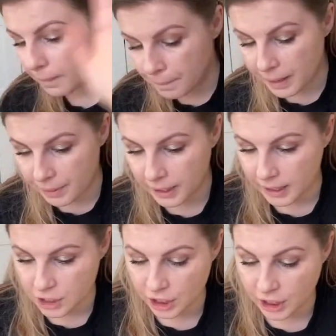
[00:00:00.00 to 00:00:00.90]
Maybe I
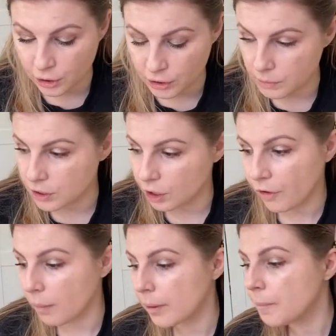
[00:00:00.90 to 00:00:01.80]
actually use some stuff
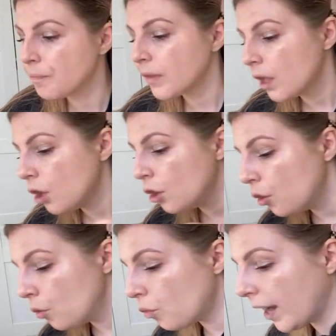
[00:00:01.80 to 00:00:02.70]
up.
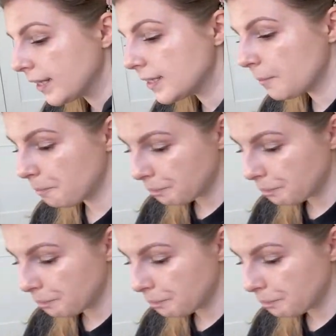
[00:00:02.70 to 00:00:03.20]
Right.